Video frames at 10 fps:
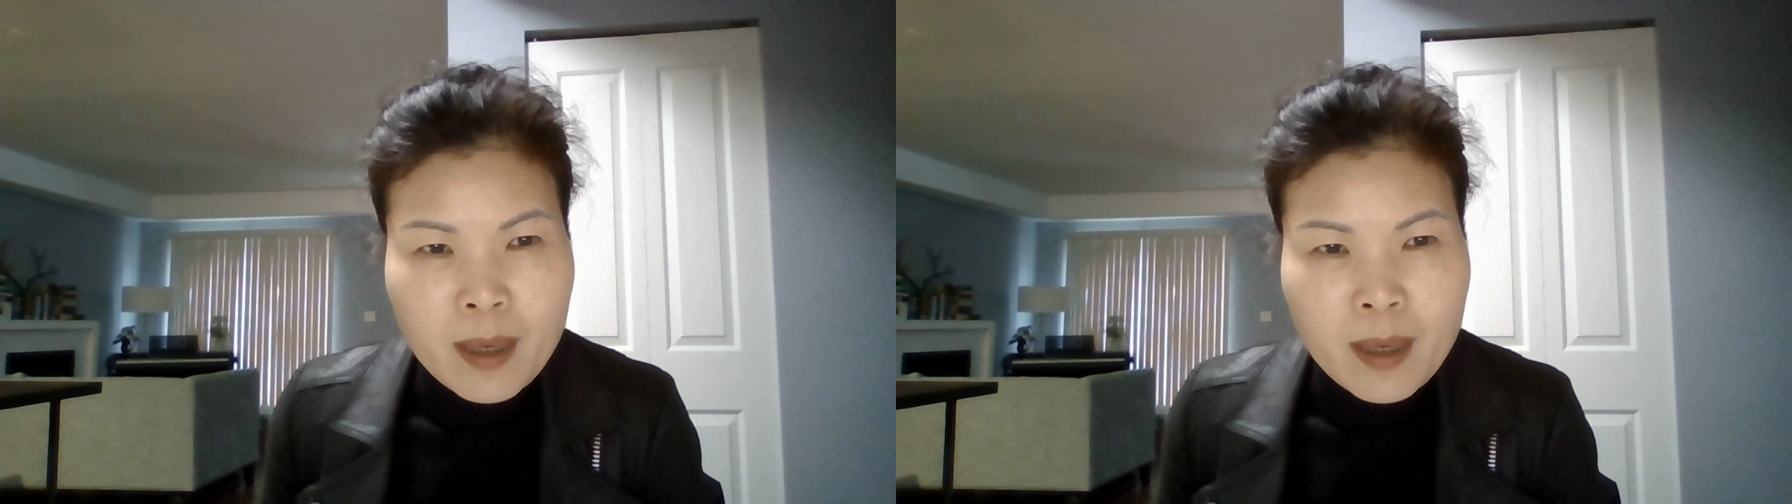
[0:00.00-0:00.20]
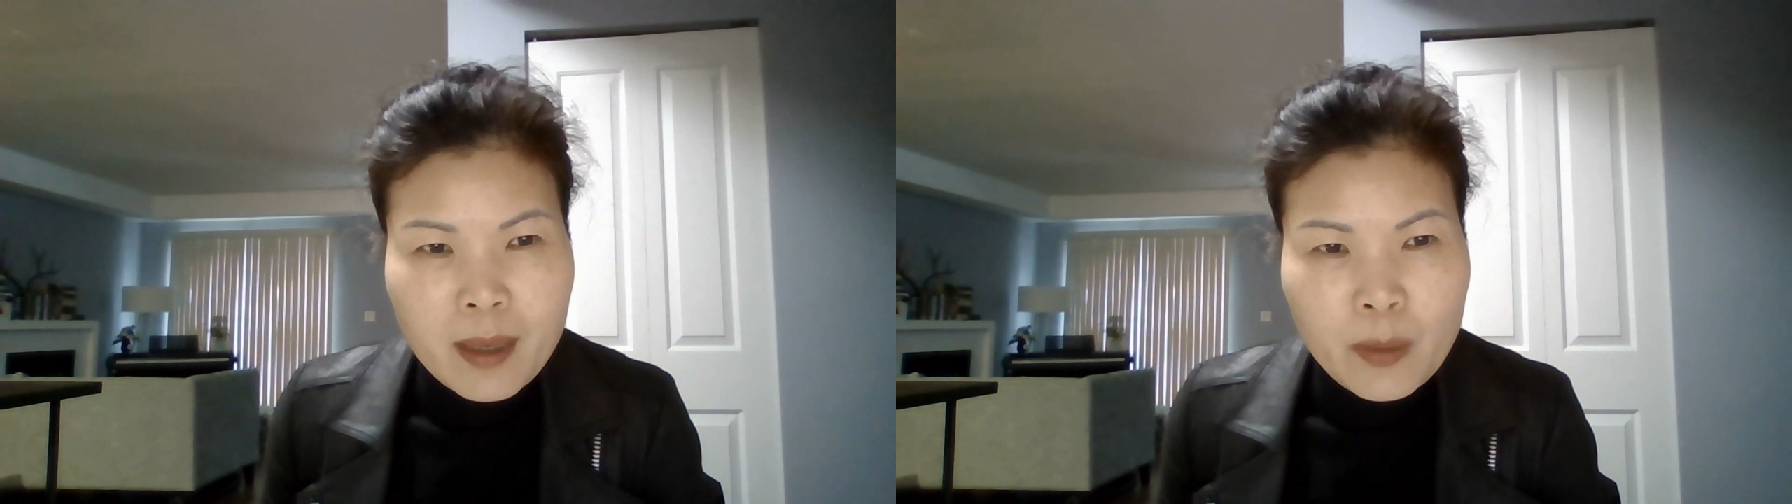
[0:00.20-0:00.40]

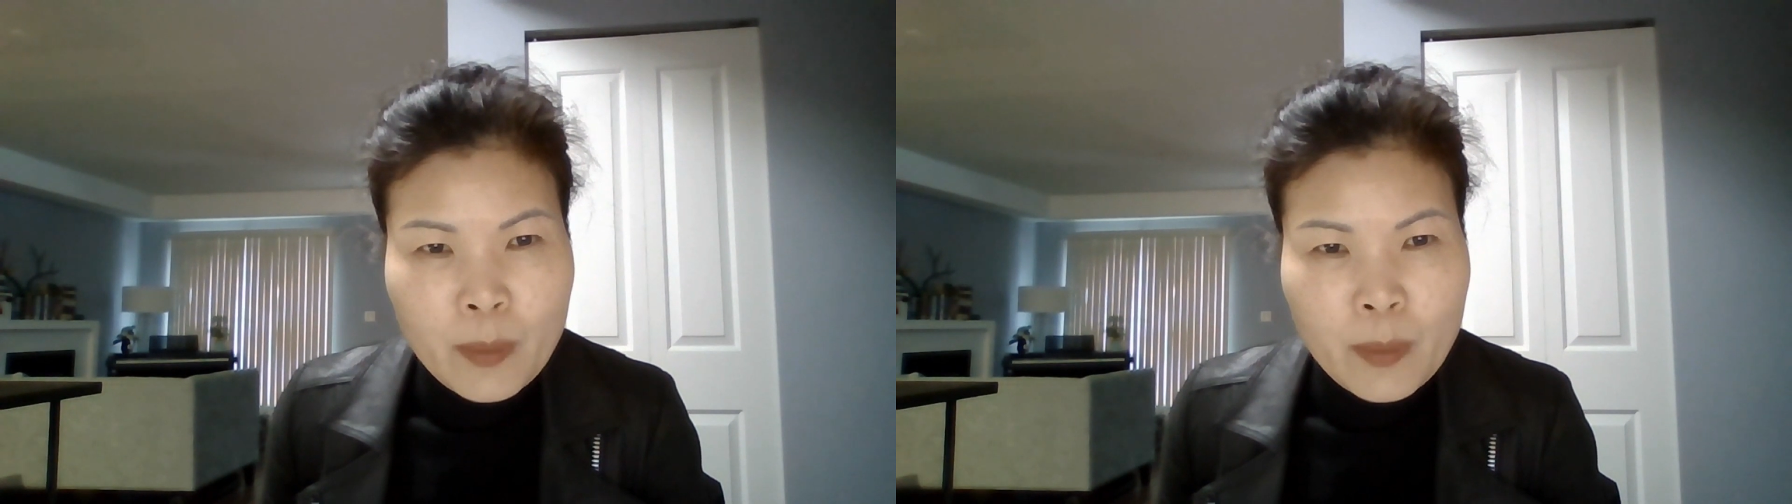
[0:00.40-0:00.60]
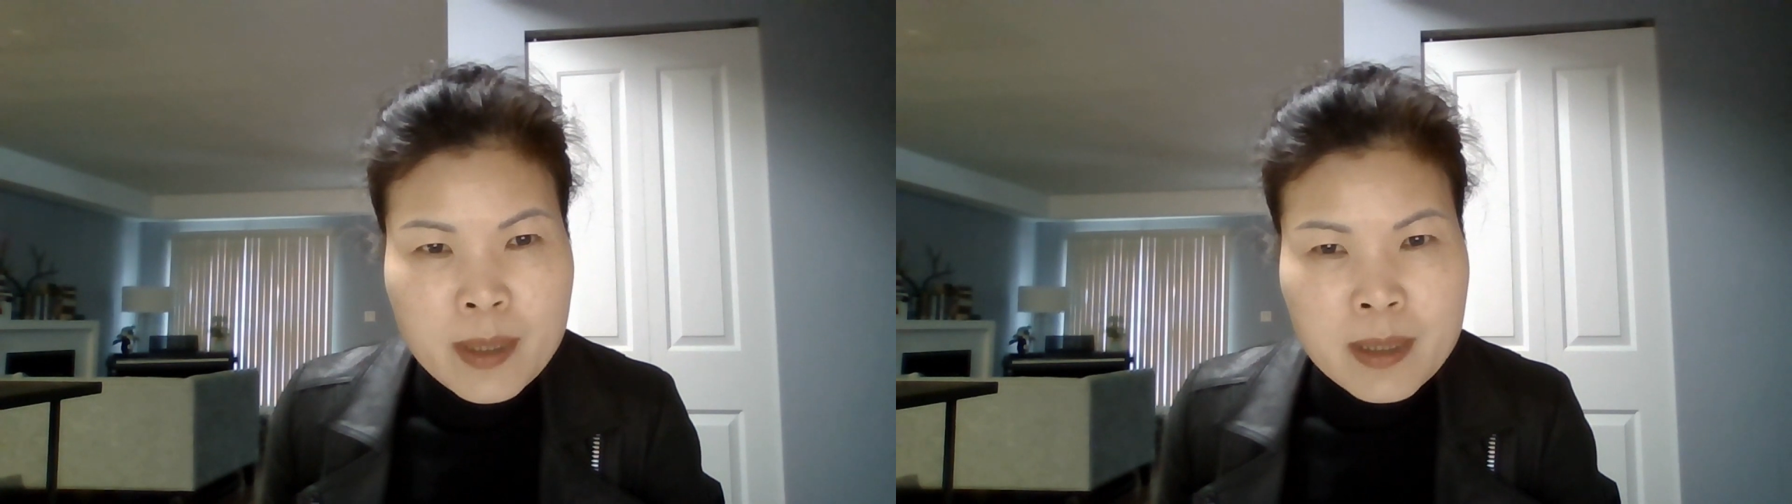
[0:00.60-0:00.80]

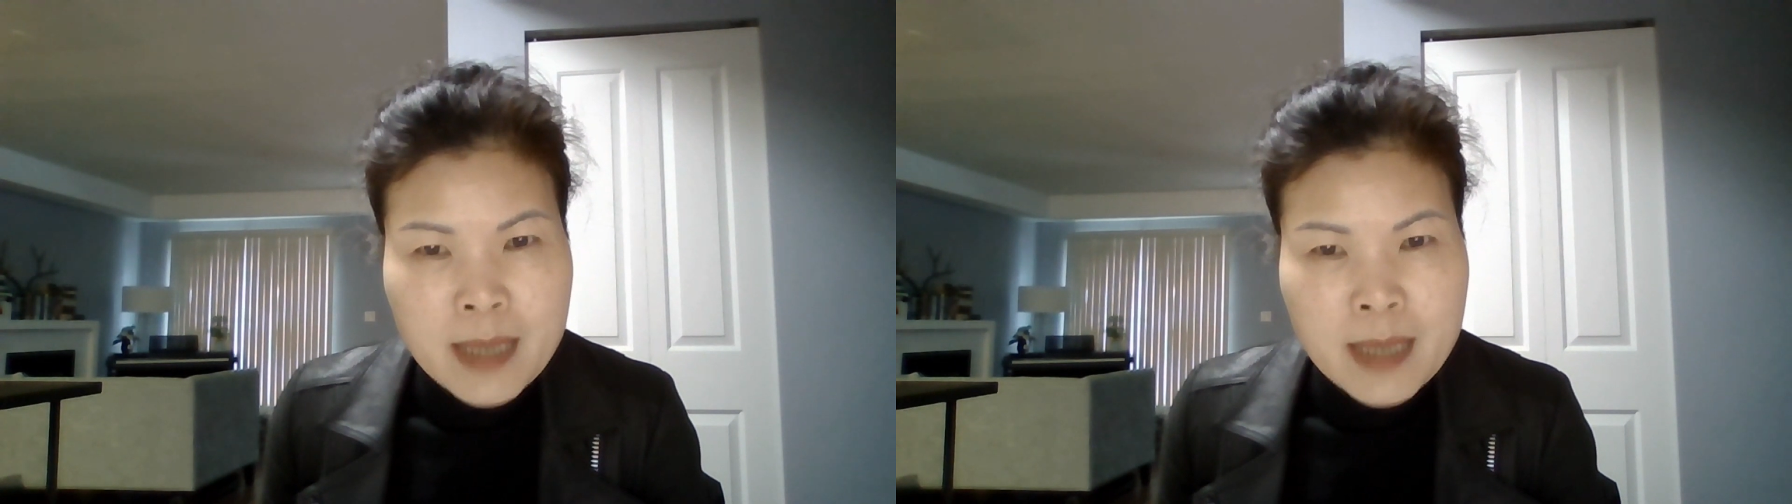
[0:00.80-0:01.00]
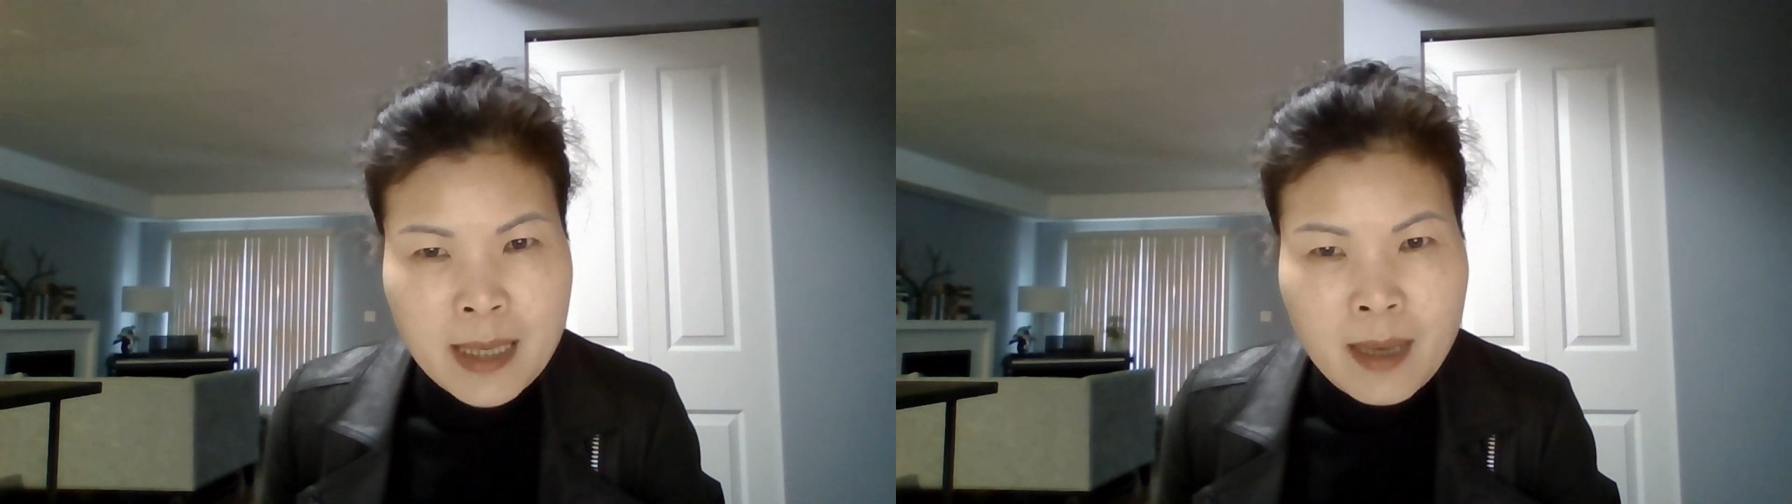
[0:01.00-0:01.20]
With
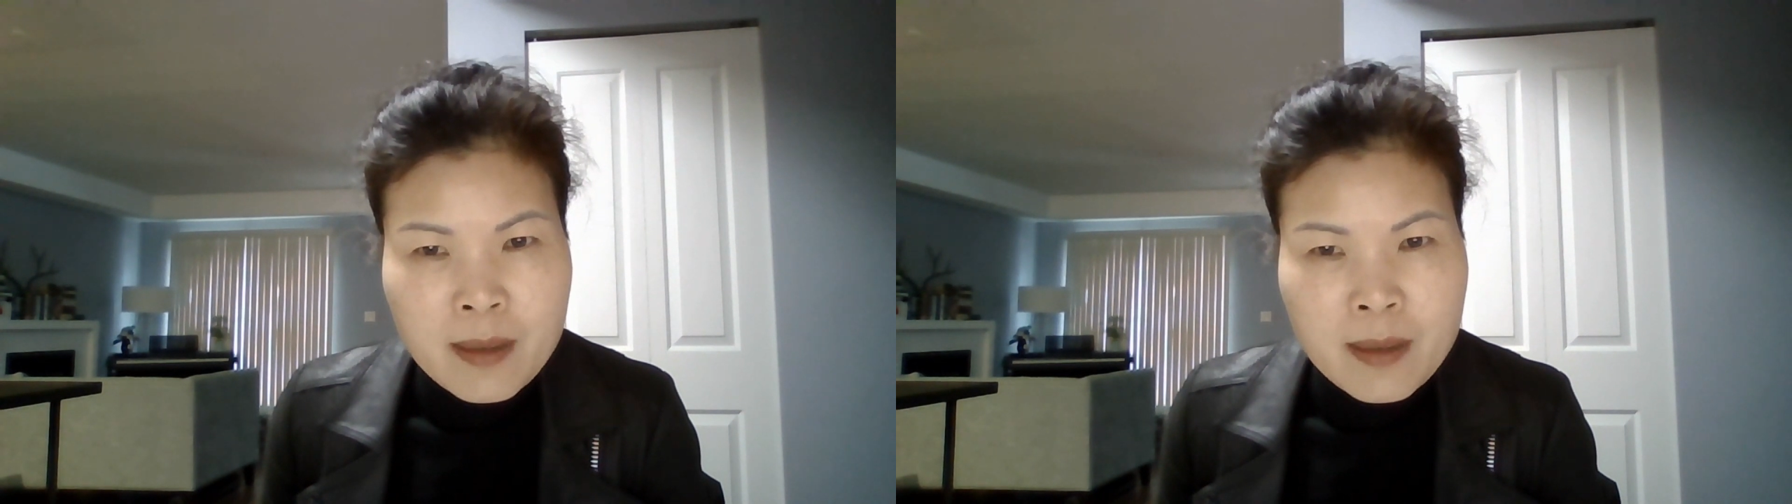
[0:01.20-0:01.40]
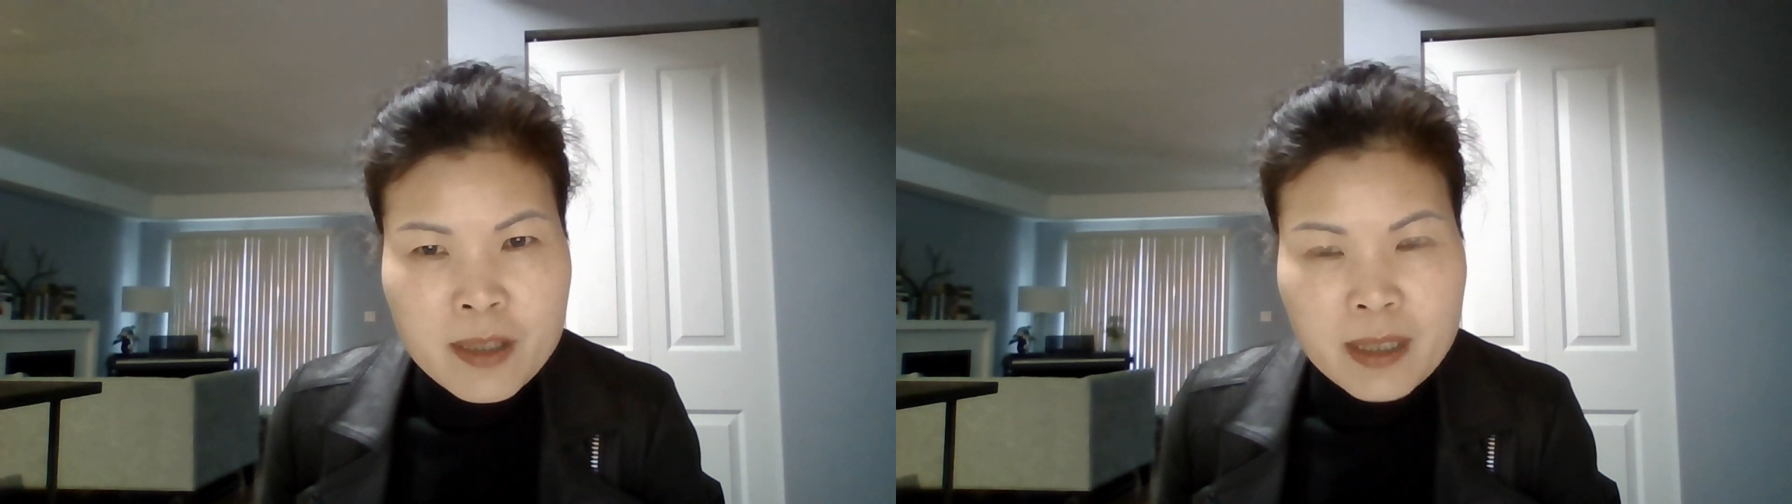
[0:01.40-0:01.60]

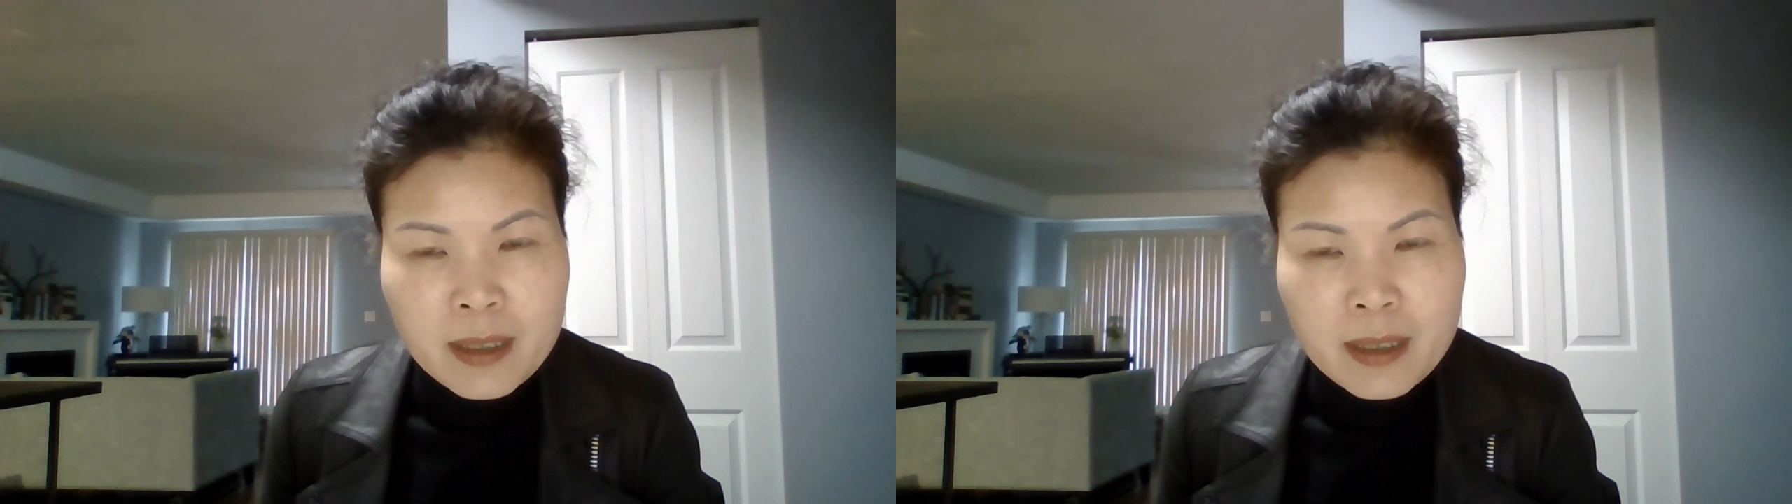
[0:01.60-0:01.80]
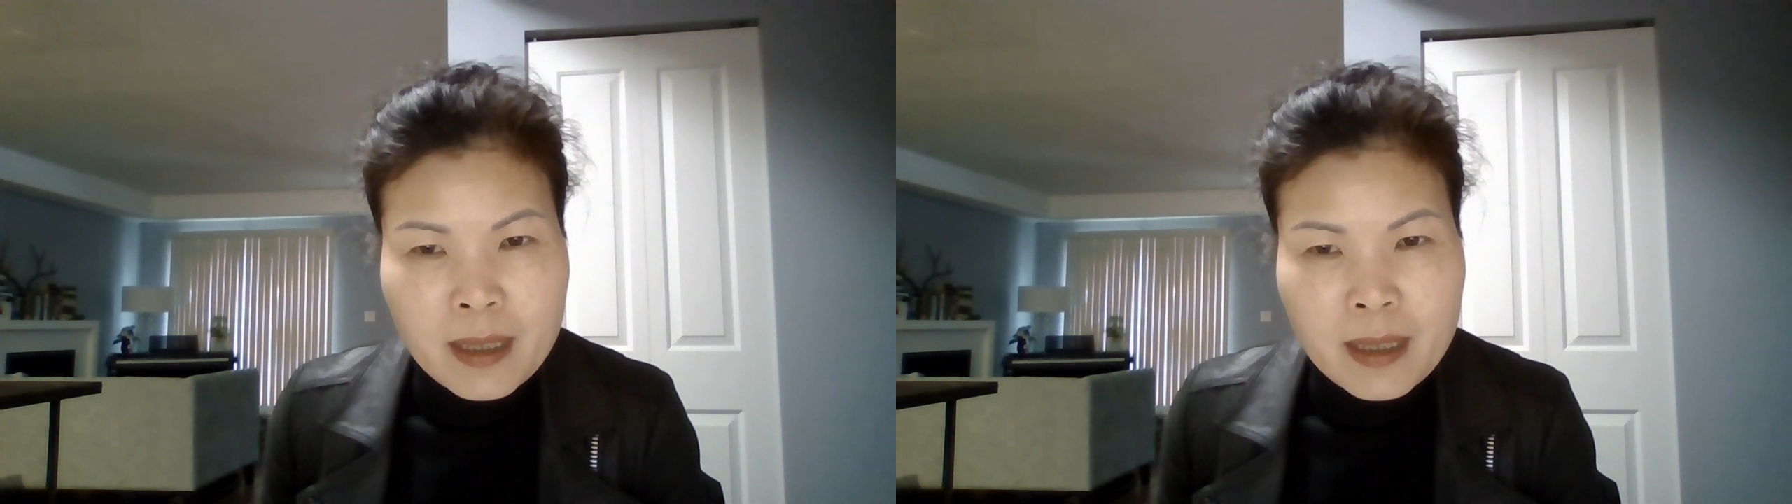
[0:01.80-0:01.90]
technology,